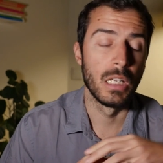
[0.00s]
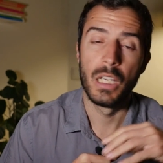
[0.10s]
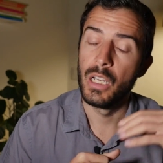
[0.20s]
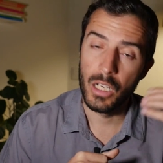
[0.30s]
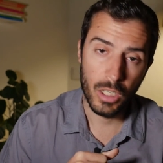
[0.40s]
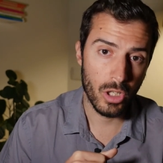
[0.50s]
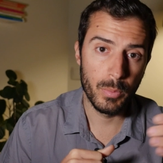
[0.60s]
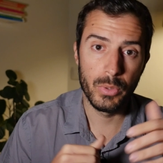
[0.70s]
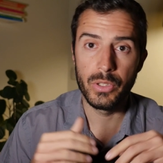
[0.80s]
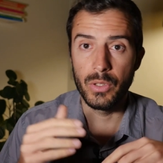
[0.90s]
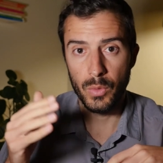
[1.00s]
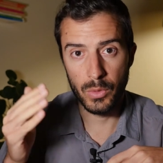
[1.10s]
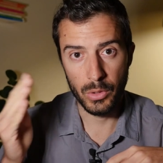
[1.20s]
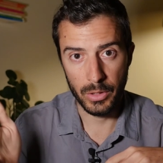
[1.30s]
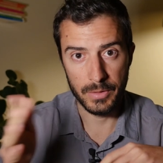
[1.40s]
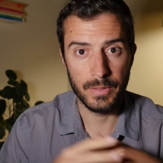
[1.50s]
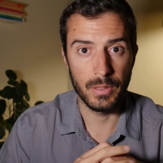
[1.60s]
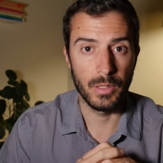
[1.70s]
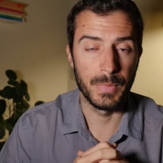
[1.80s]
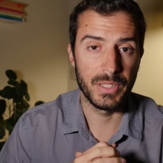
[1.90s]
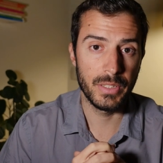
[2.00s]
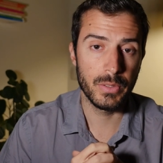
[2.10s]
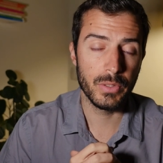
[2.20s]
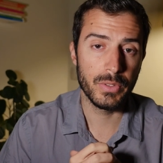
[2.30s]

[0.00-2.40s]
carbon or of uh, materials,